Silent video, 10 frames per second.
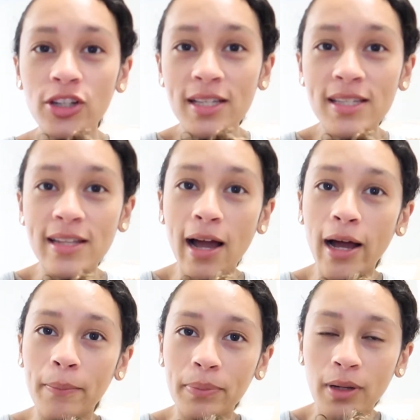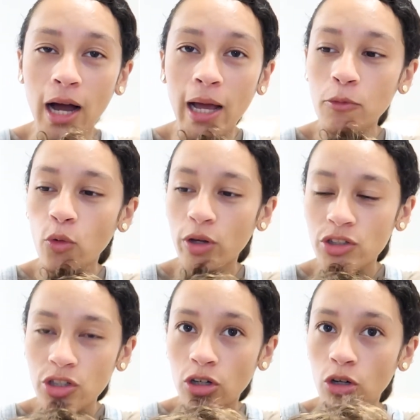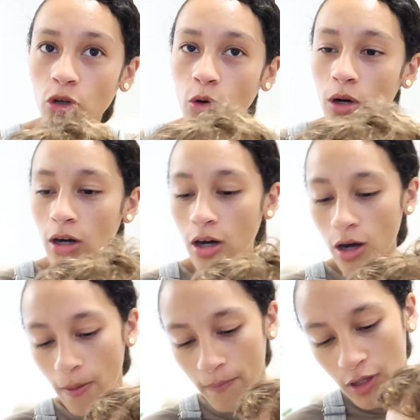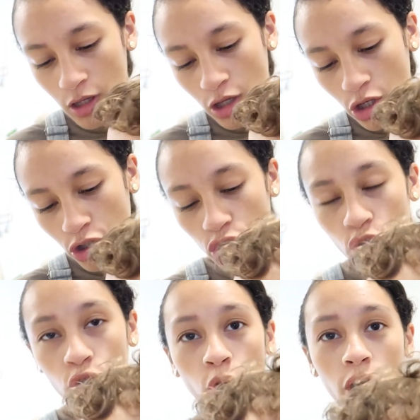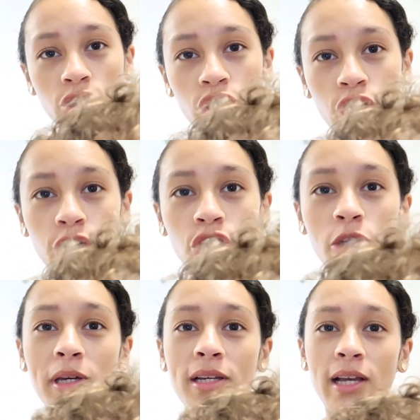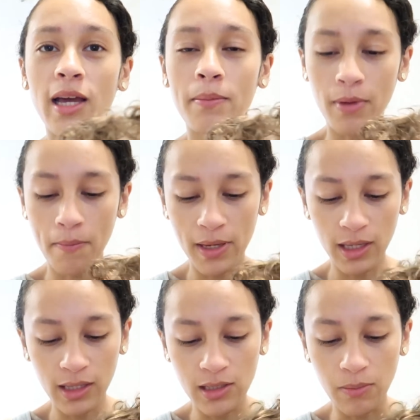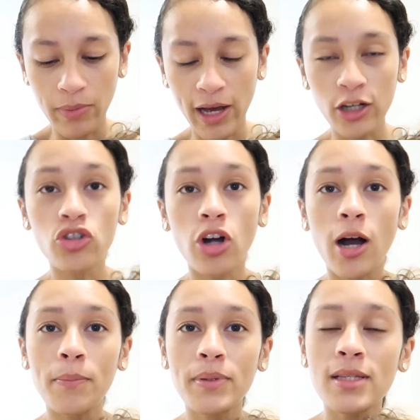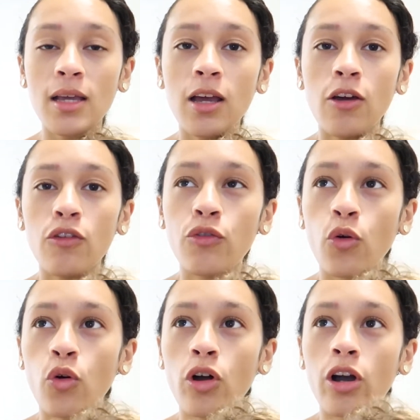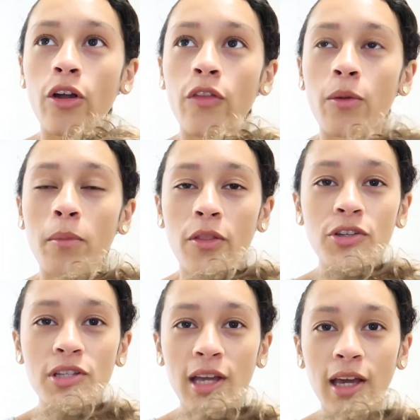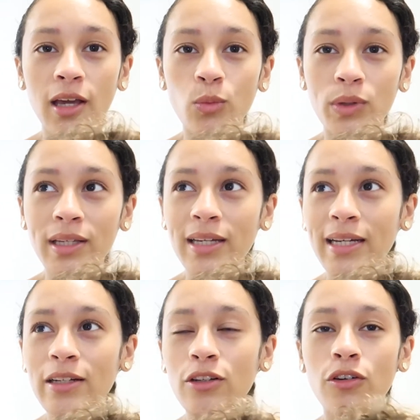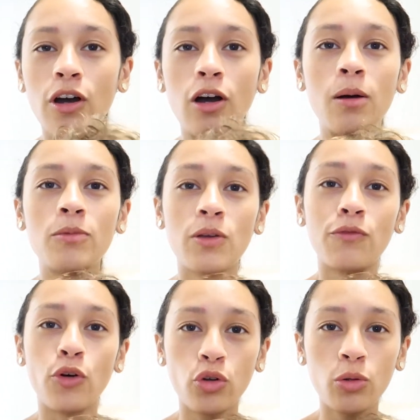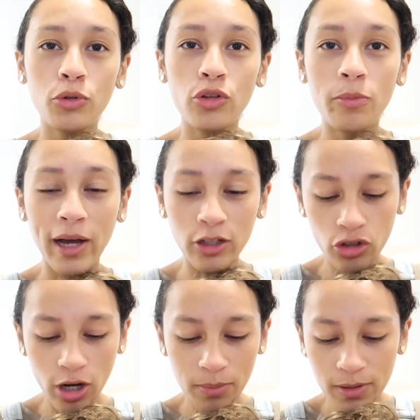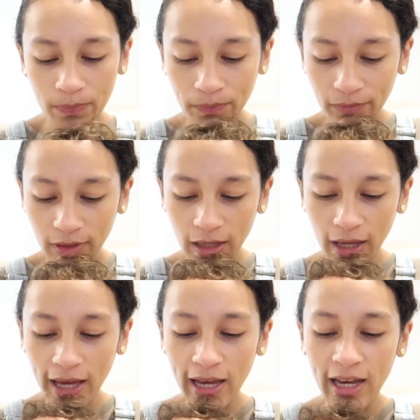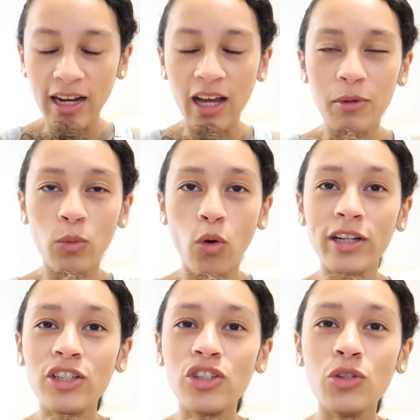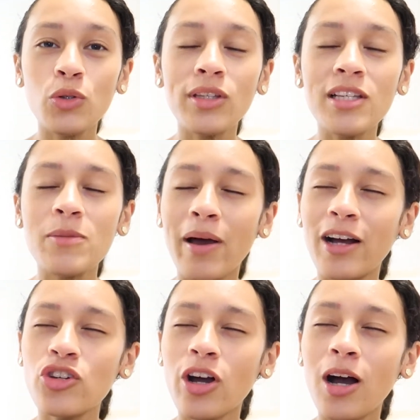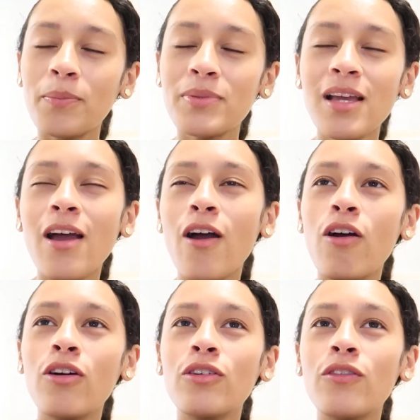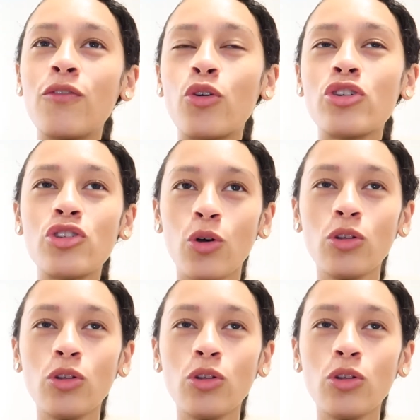his nap, I'm going to go to our church because I'm making some backdrops for the Mother's Day weekend, some photo booth backdrops, and I've been wanting to do these backdrops for so